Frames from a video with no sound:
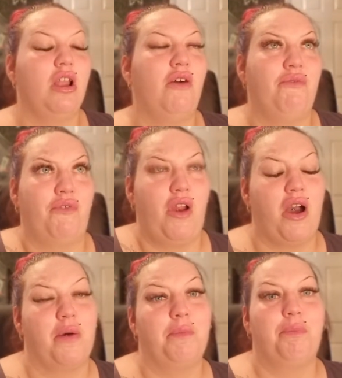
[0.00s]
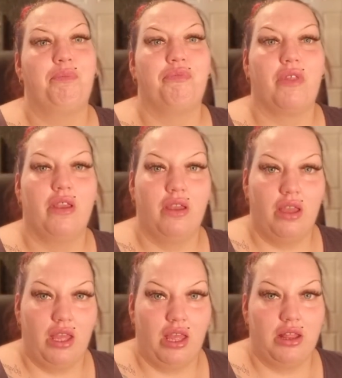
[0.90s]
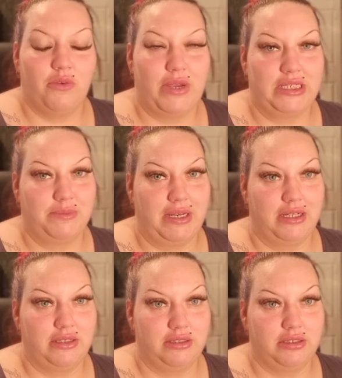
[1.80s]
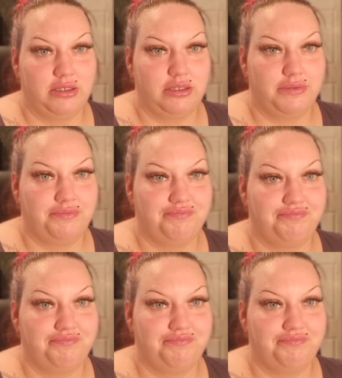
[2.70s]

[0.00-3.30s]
I'm from the West Midlands.